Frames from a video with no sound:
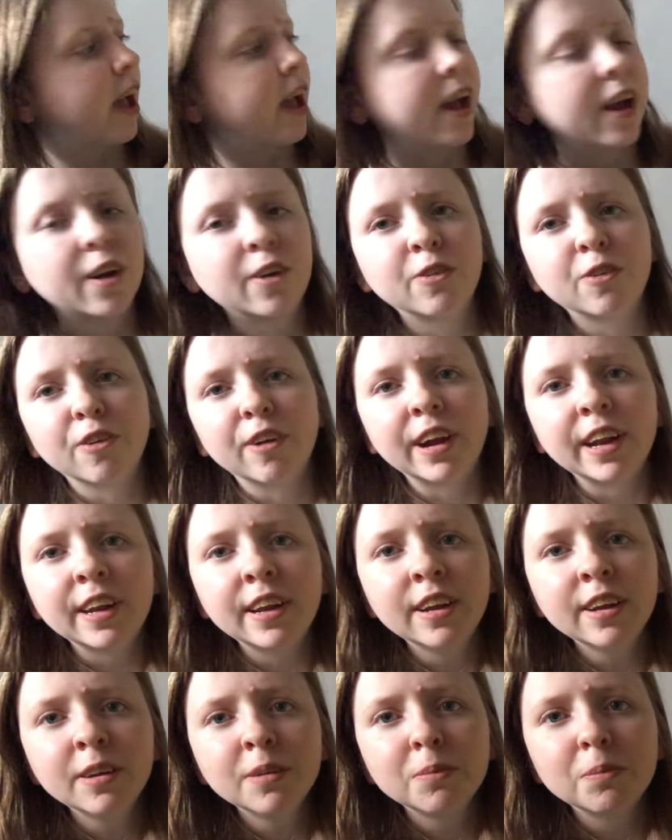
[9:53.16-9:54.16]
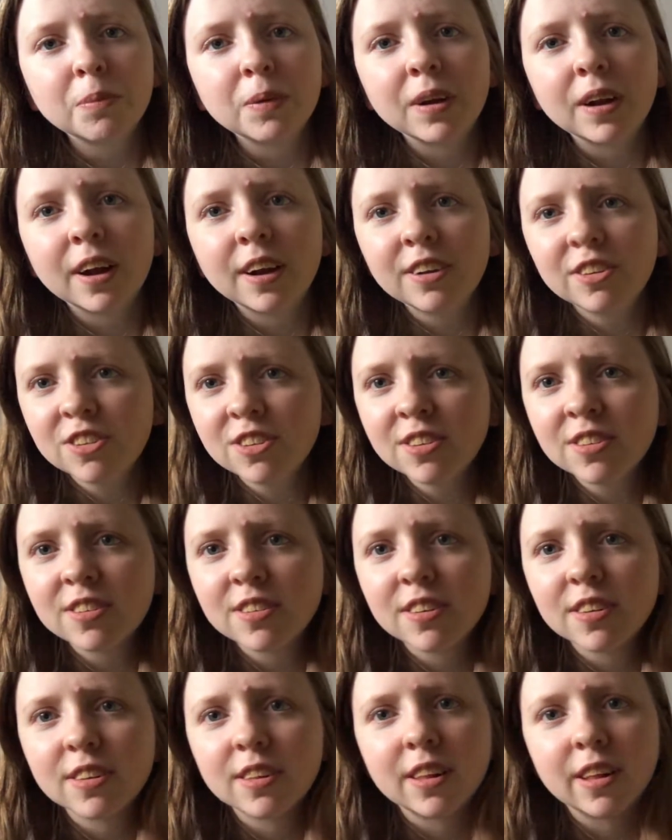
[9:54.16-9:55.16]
a gradient, but I just